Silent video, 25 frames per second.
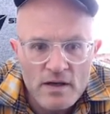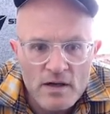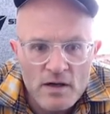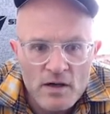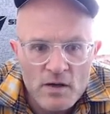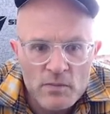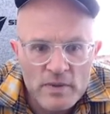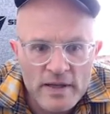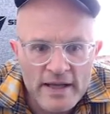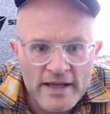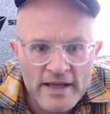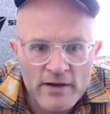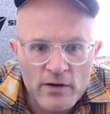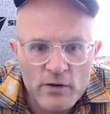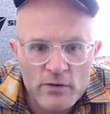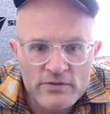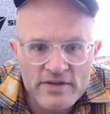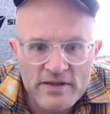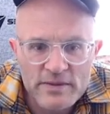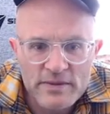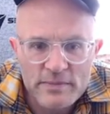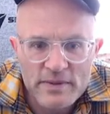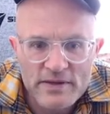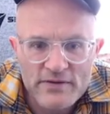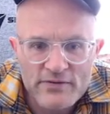Playing
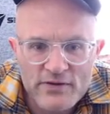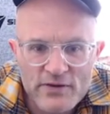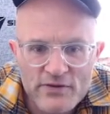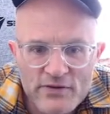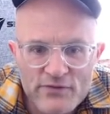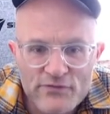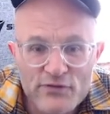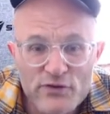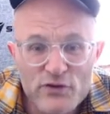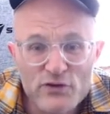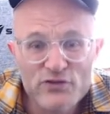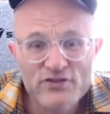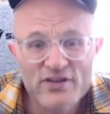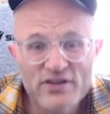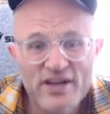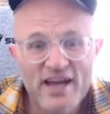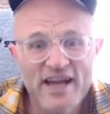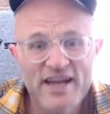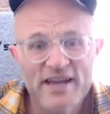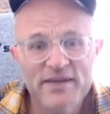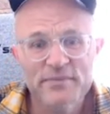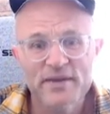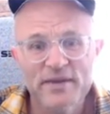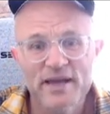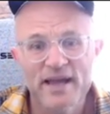OTB for the first
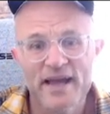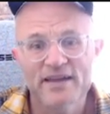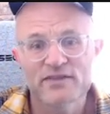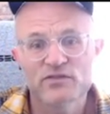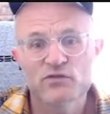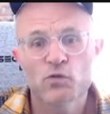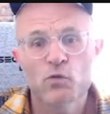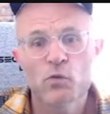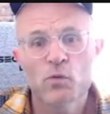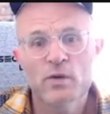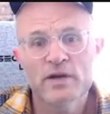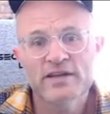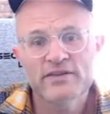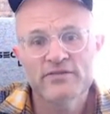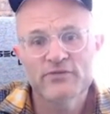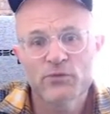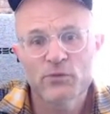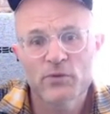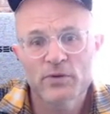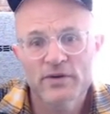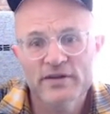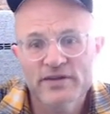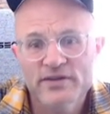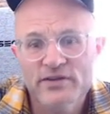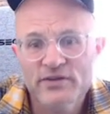time at 24
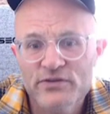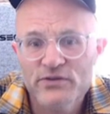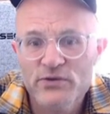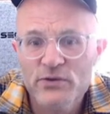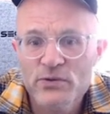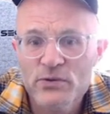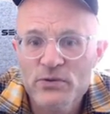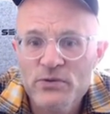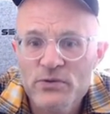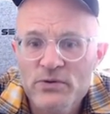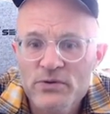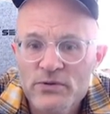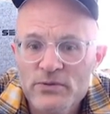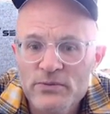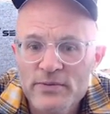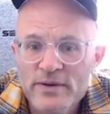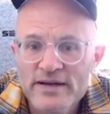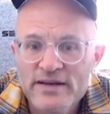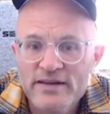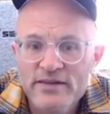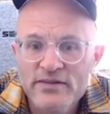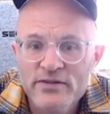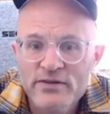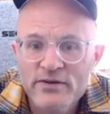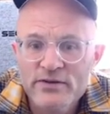years old,
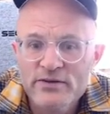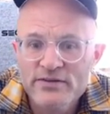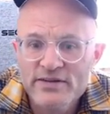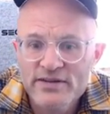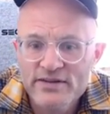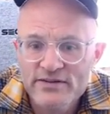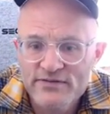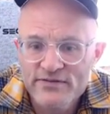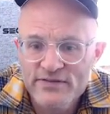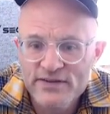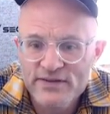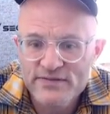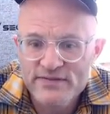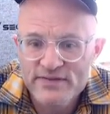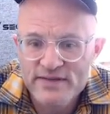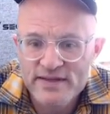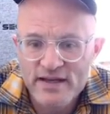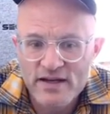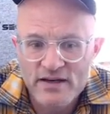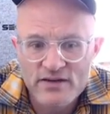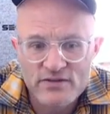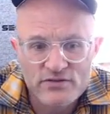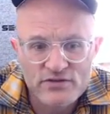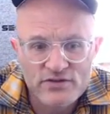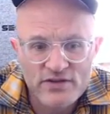rated 1350
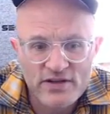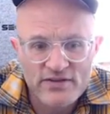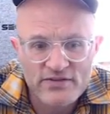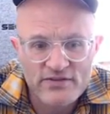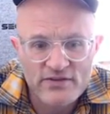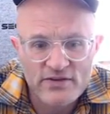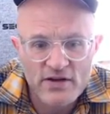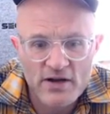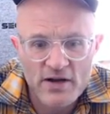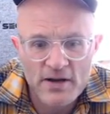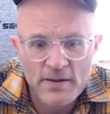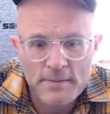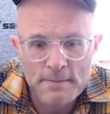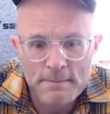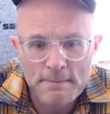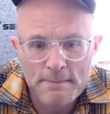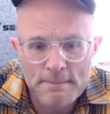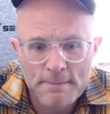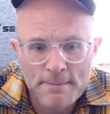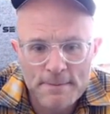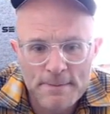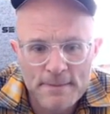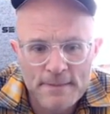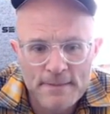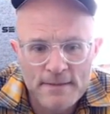on Chess.com.
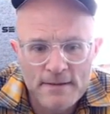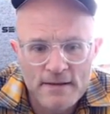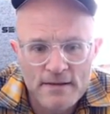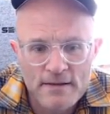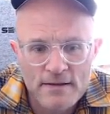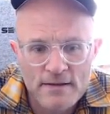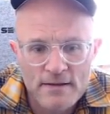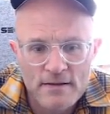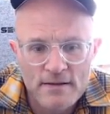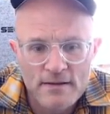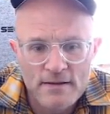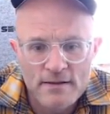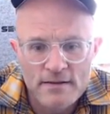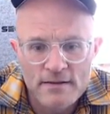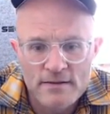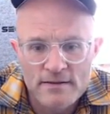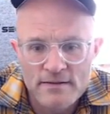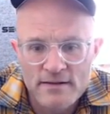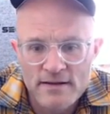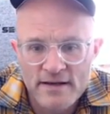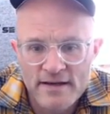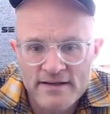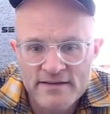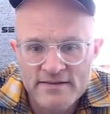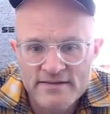
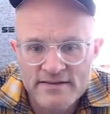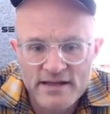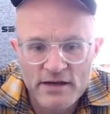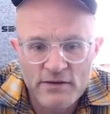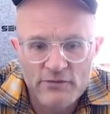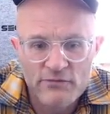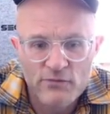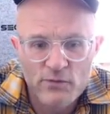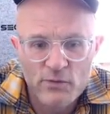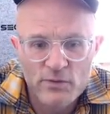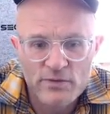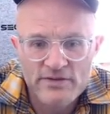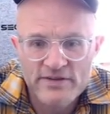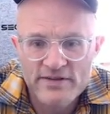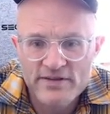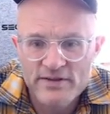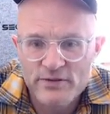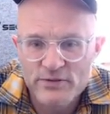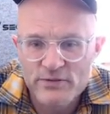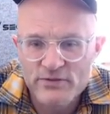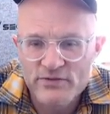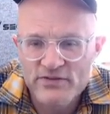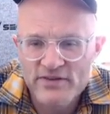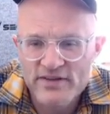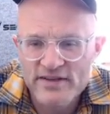Nice, now
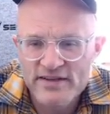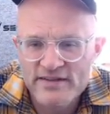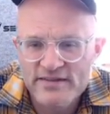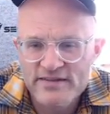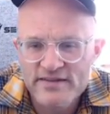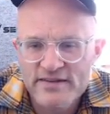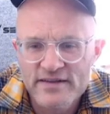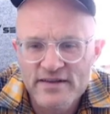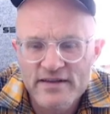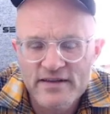1406.